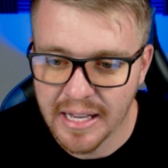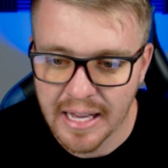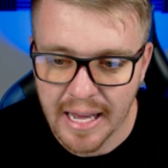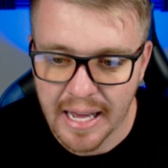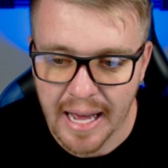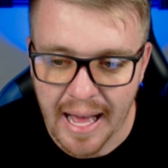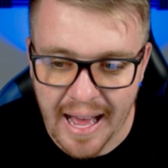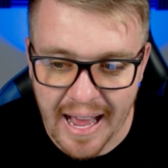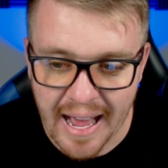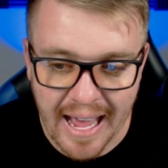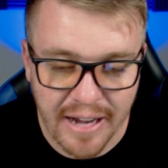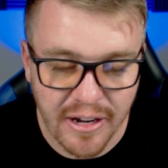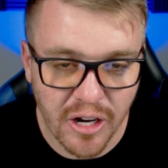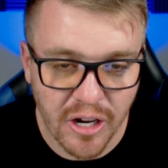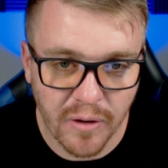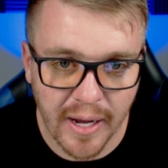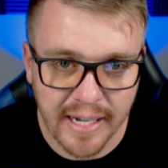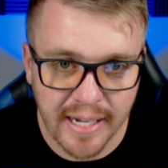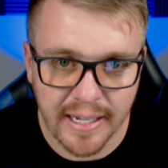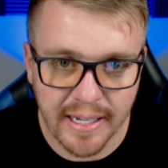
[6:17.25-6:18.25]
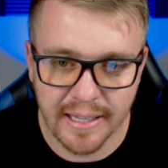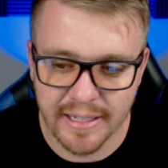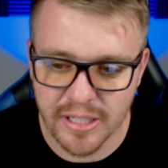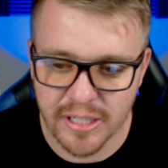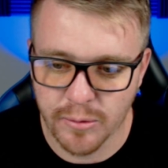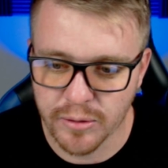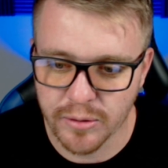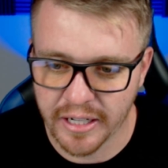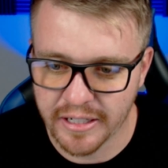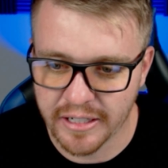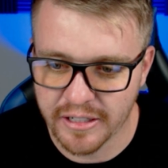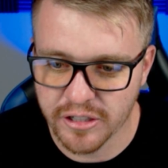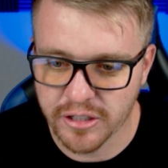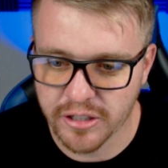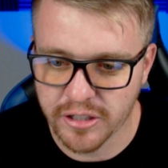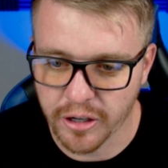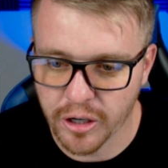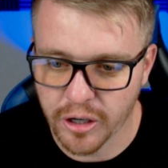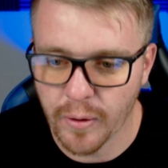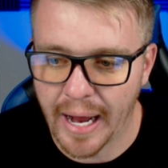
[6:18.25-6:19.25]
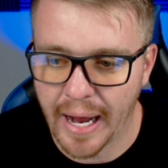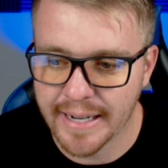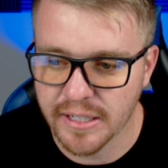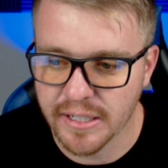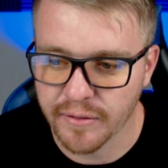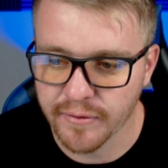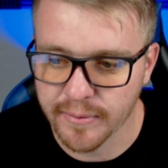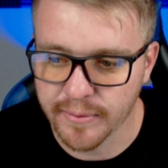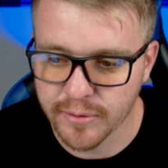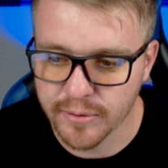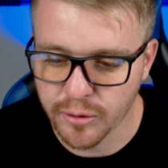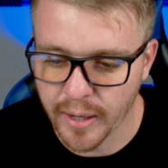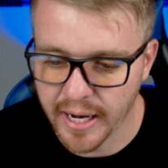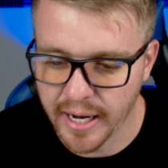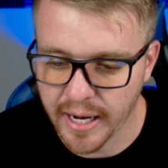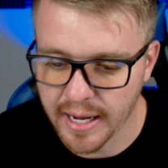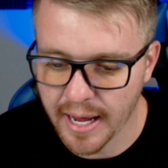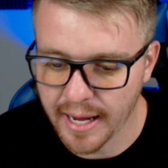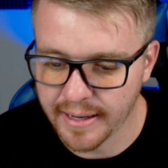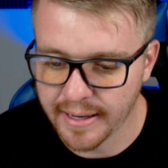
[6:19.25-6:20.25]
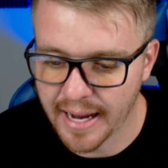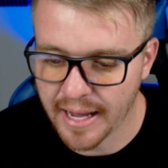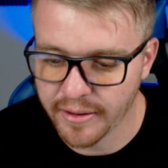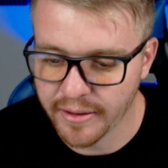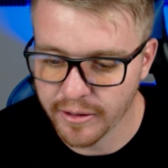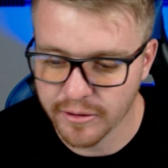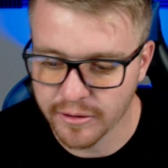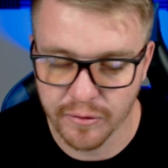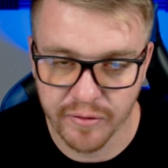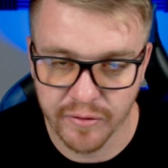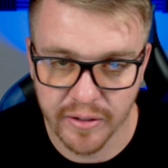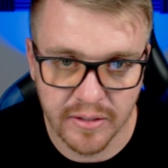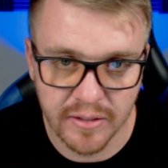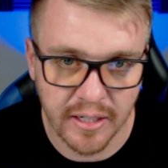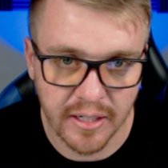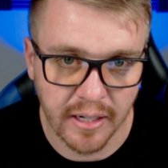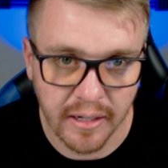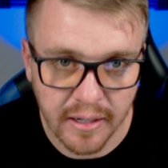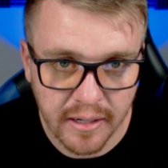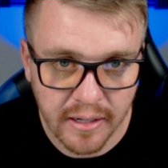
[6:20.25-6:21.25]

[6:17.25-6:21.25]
I had no idea this was going to just start crashing from two eighty-eight down there to two fifteen.